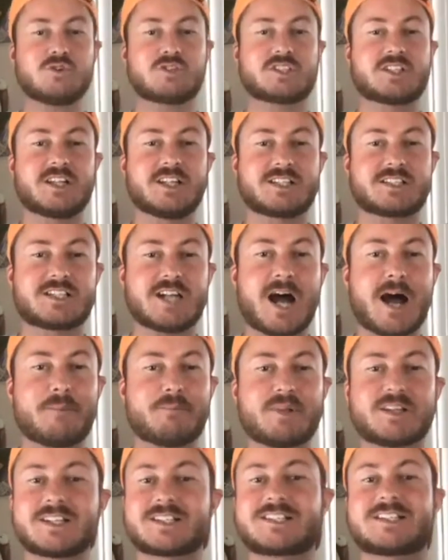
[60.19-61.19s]
to the
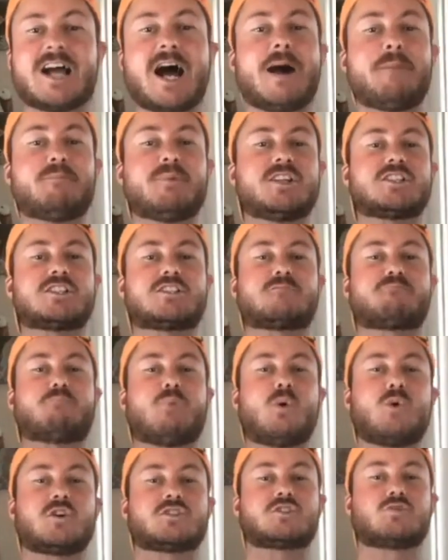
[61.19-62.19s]
top of the
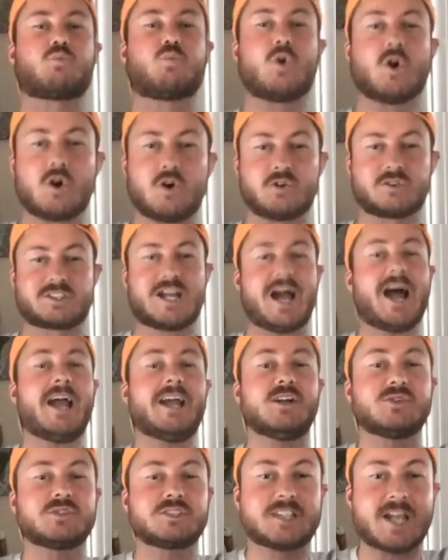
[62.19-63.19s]
sports world.
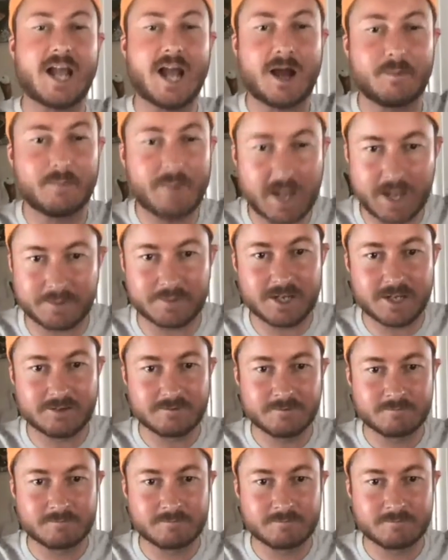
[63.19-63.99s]
Title town, baby.